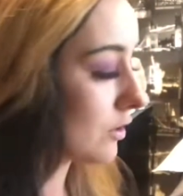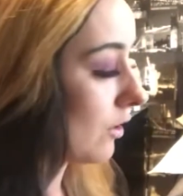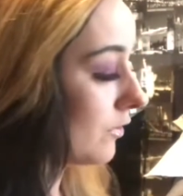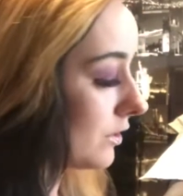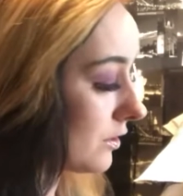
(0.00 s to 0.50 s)

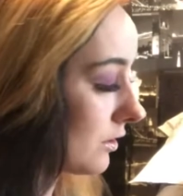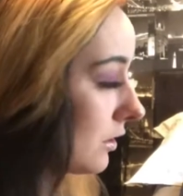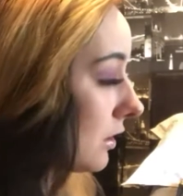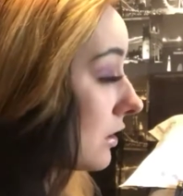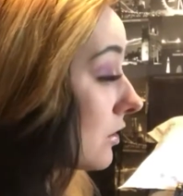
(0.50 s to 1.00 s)
Obviously,
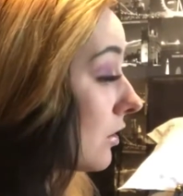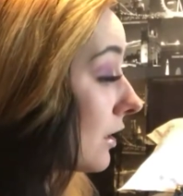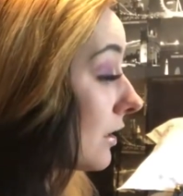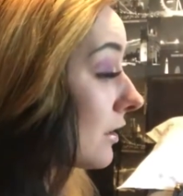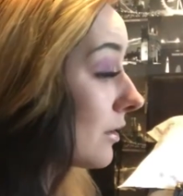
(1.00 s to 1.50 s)
it's still
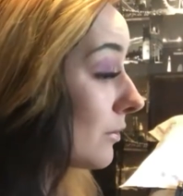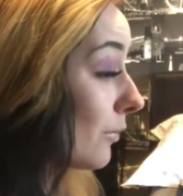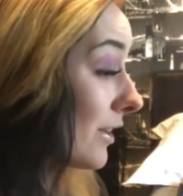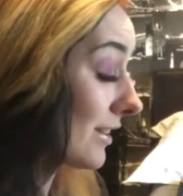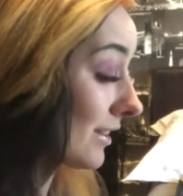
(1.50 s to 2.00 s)
like
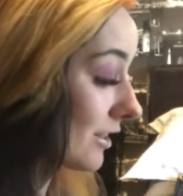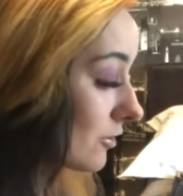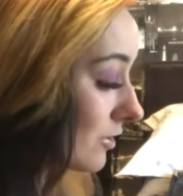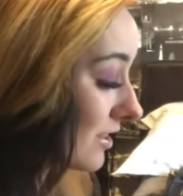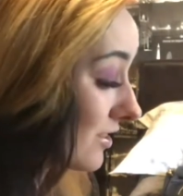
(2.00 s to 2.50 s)
white
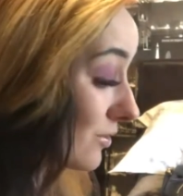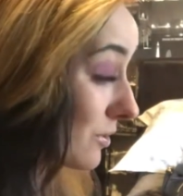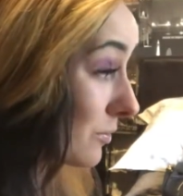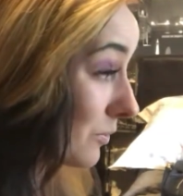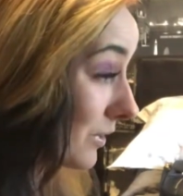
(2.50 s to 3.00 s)
glitter, so it
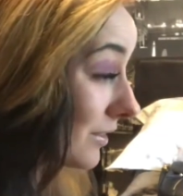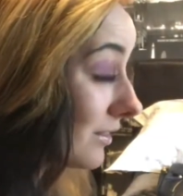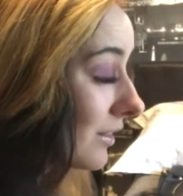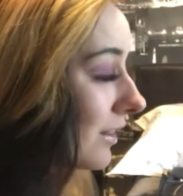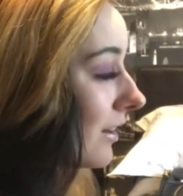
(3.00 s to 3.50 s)
will.
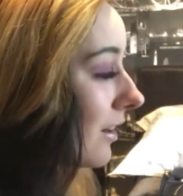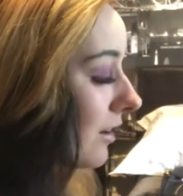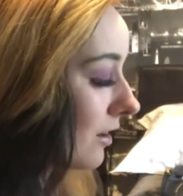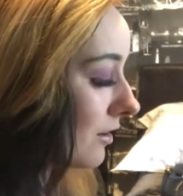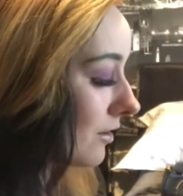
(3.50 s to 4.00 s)

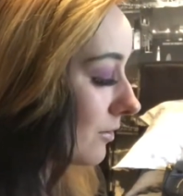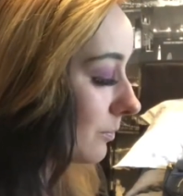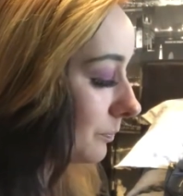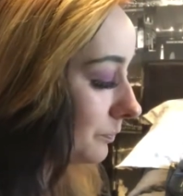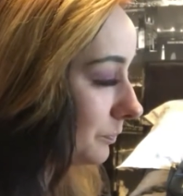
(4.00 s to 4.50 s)
I
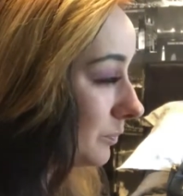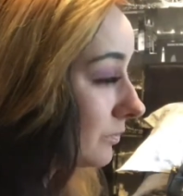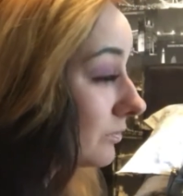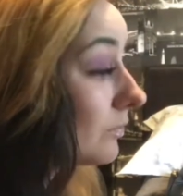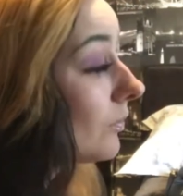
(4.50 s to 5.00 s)

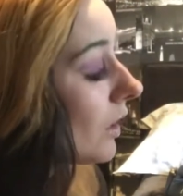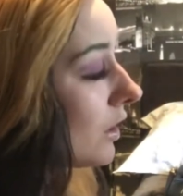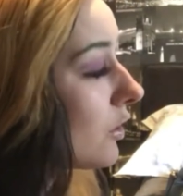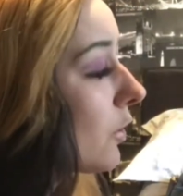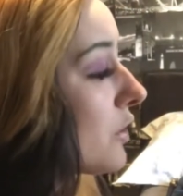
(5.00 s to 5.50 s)

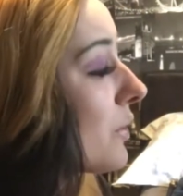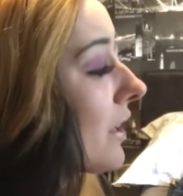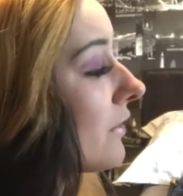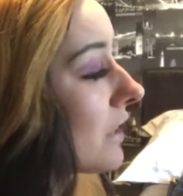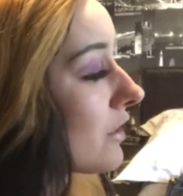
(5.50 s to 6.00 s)
do find
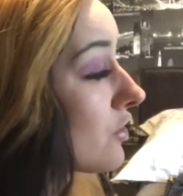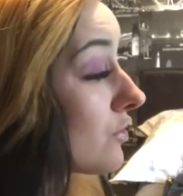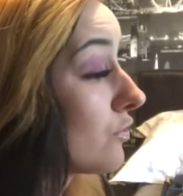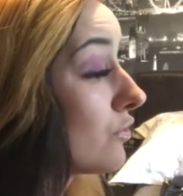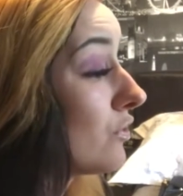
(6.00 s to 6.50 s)
it's
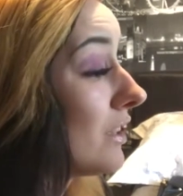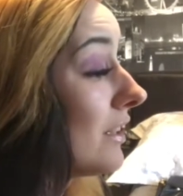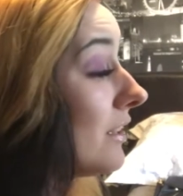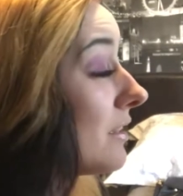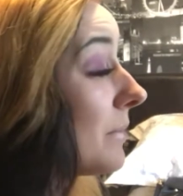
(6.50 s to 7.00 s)
really
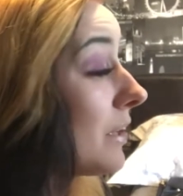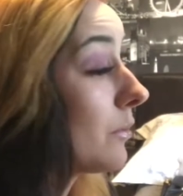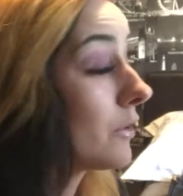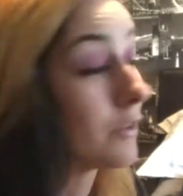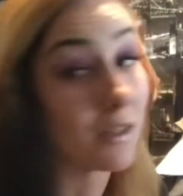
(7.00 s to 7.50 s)
difficult
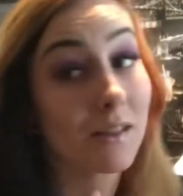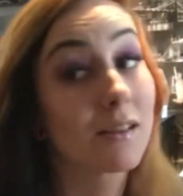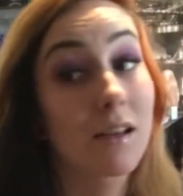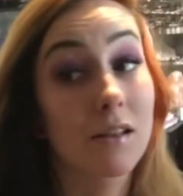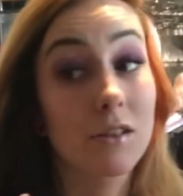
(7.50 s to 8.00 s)
wearing this
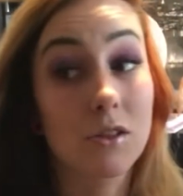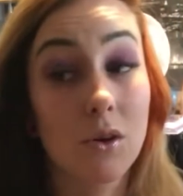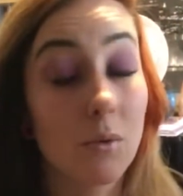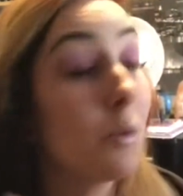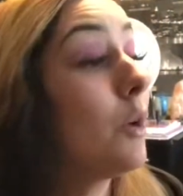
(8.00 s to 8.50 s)
as its
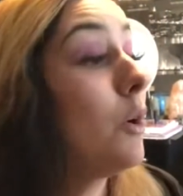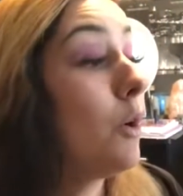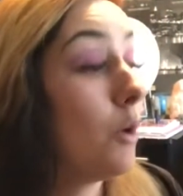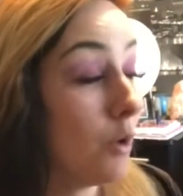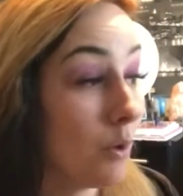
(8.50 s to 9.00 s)
own
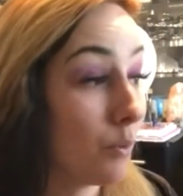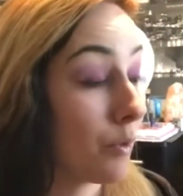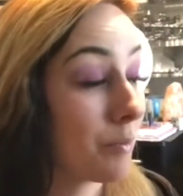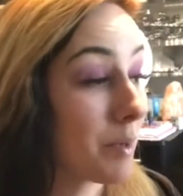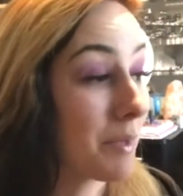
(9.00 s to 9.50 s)
with
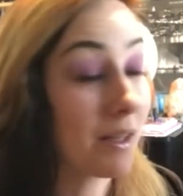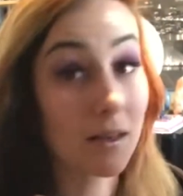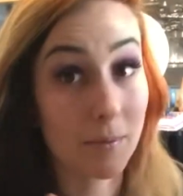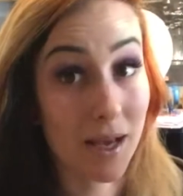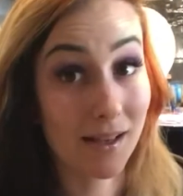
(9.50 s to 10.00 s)
my
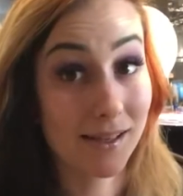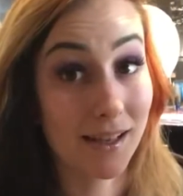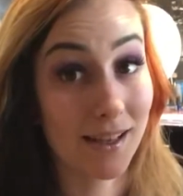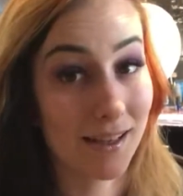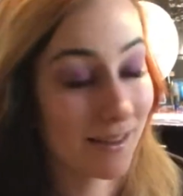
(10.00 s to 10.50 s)
makeup as it
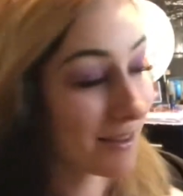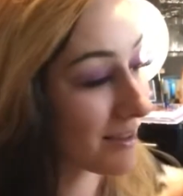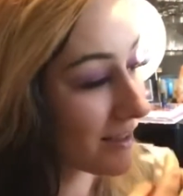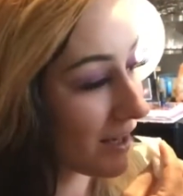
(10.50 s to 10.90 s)
is.